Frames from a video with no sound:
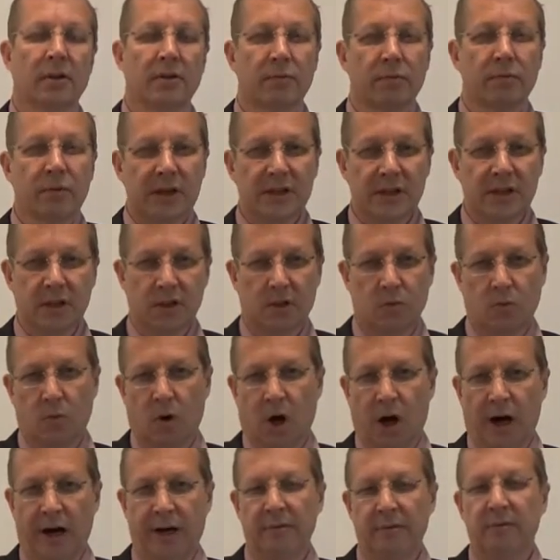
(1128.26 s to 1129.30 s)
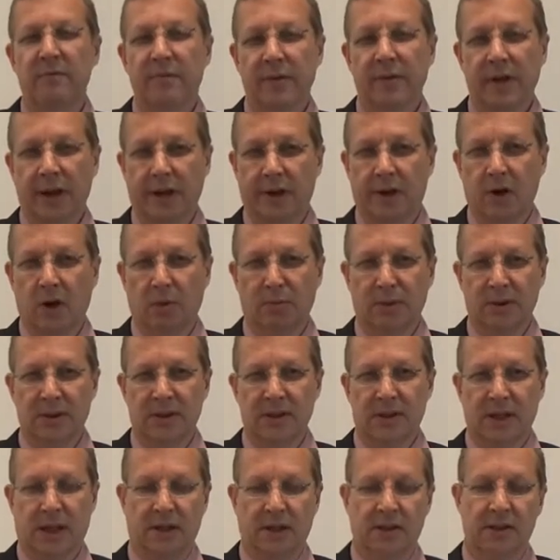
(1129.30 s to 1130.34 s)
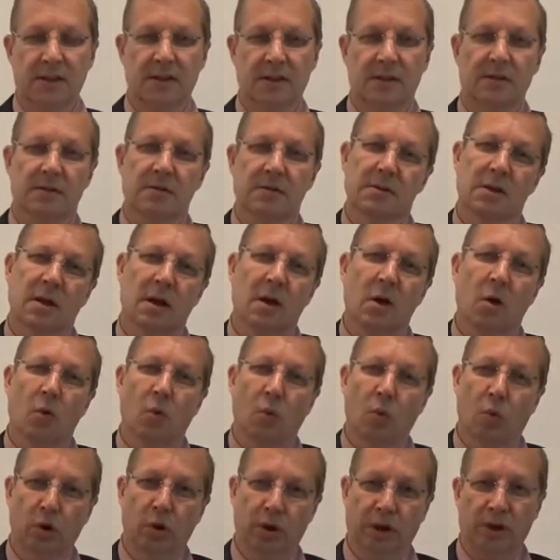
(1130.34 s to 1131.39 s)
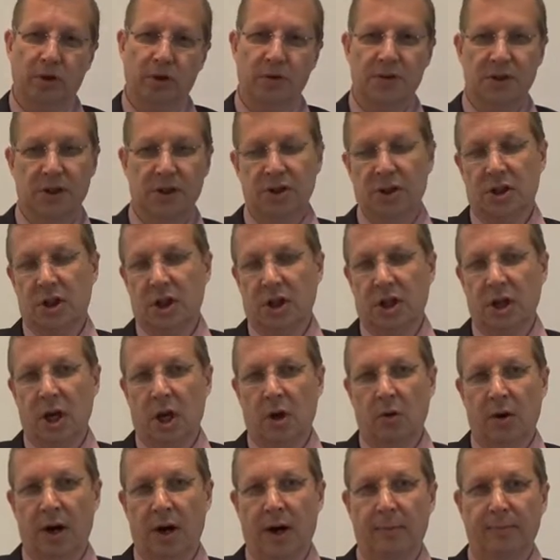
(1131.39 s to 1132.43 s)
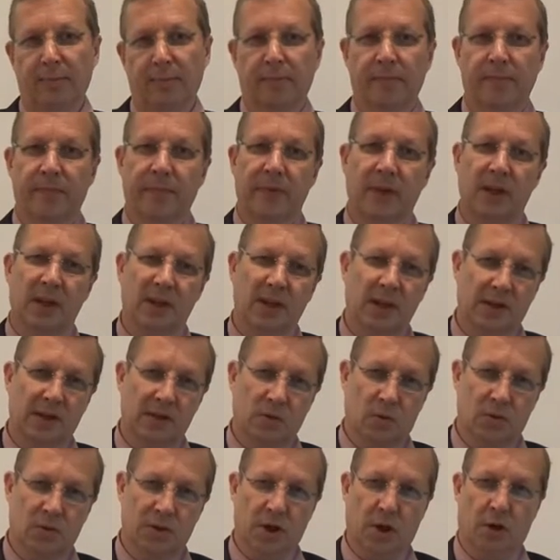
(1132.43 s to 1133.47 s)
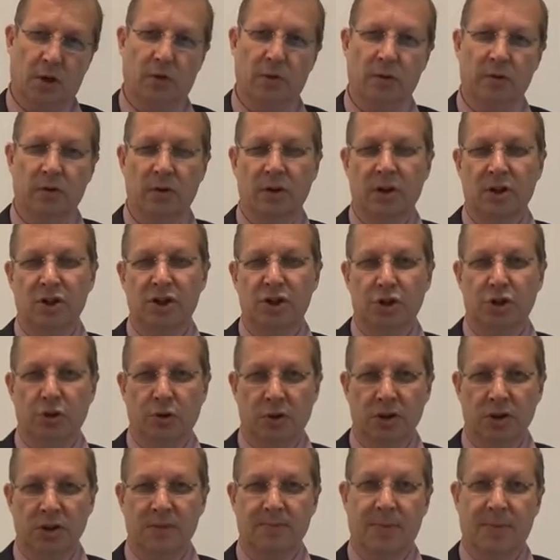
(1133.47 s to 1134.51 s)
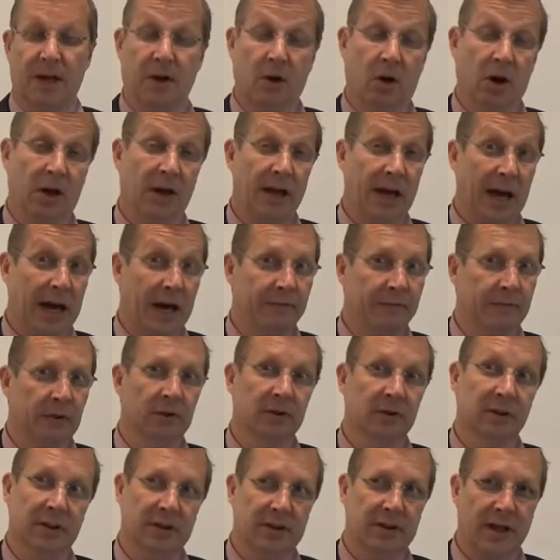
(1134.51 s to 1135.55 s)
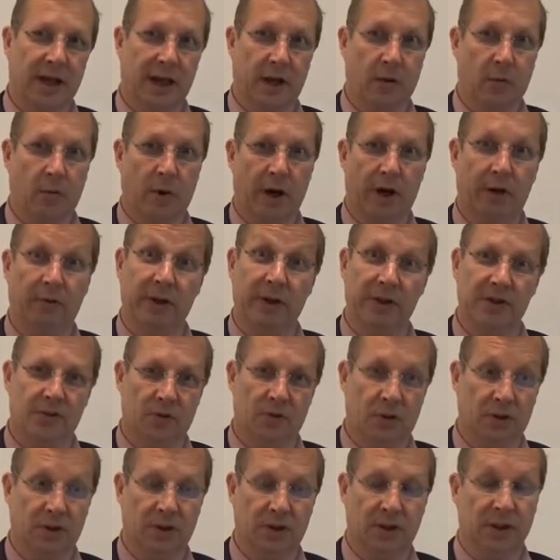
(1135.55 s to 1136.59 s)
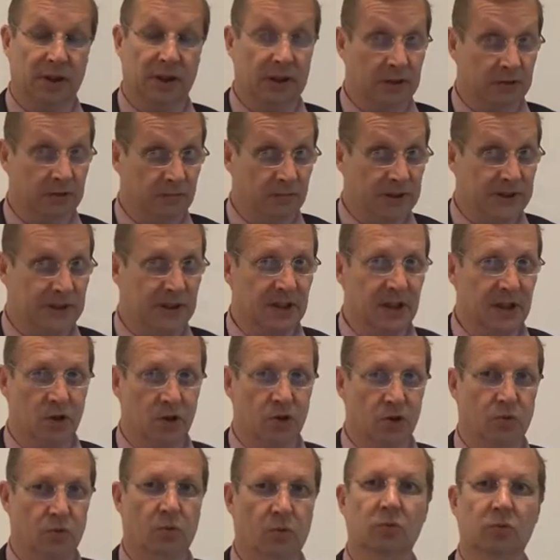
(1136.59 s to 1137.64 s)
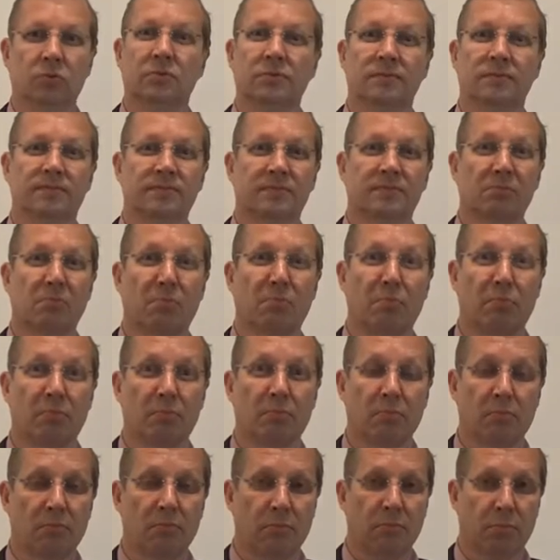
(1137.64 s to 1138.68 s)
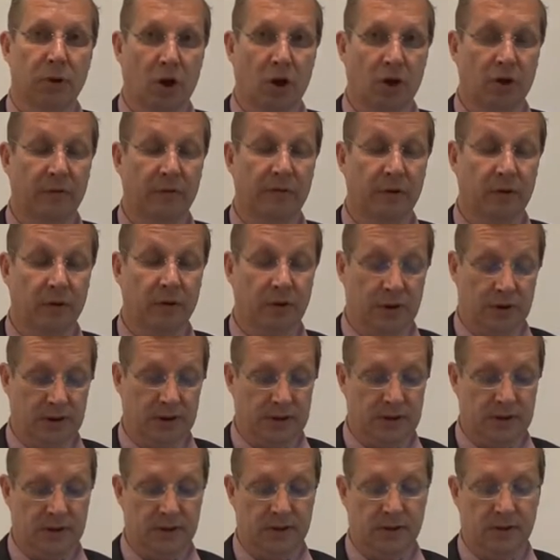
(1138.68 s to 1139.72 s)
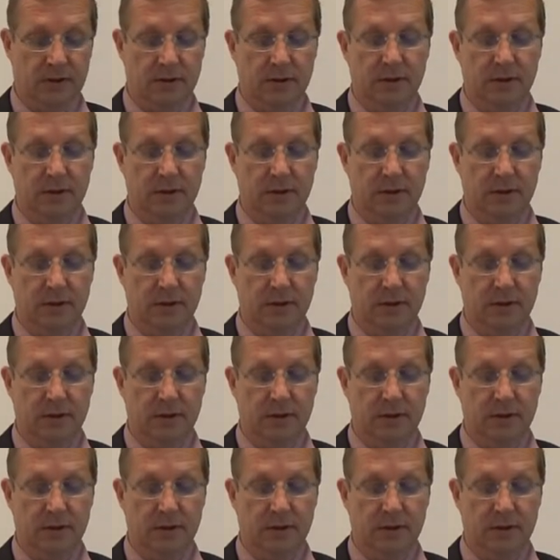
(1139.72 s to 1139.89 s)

The reasons why are fairly common sense. Water usage can go up. There's also insurance may not cover a takeaway restaurant in a residential block of units.